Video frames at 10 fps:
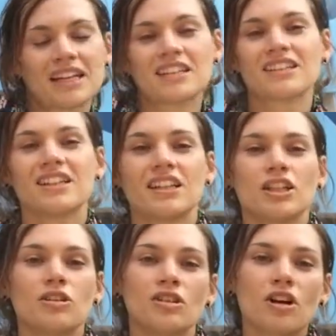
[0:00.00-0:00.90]

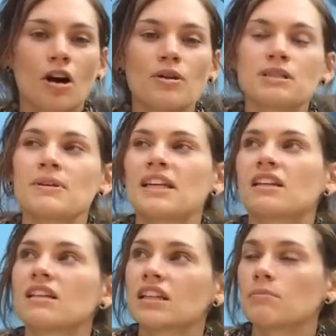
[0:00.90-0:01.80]
You can always make
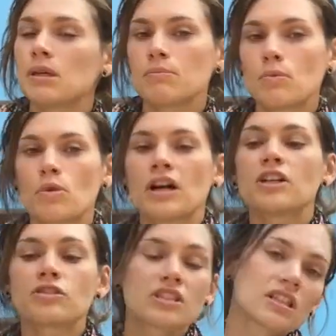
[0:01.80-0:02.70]
it a little bit more
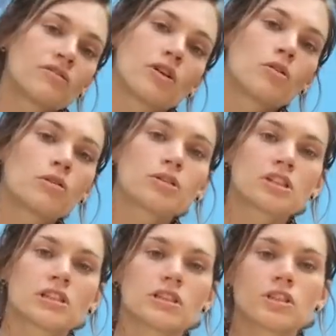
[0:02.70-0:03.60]
interesting for older
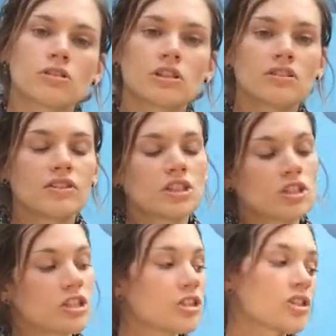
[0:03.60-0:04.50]
children or even
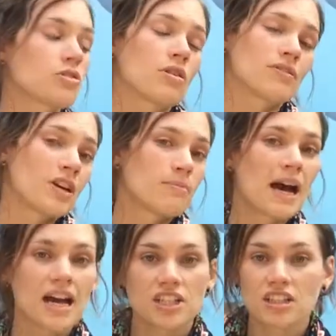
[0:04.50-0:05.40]
just children who are very
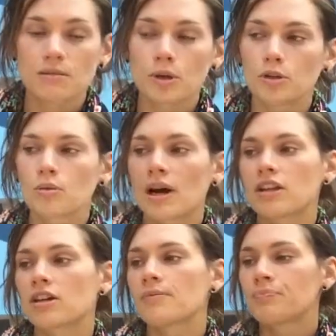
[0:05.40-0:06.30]
passionate about the
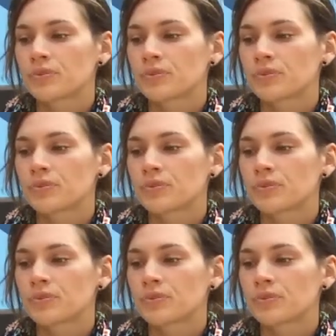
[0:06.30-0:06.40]
weather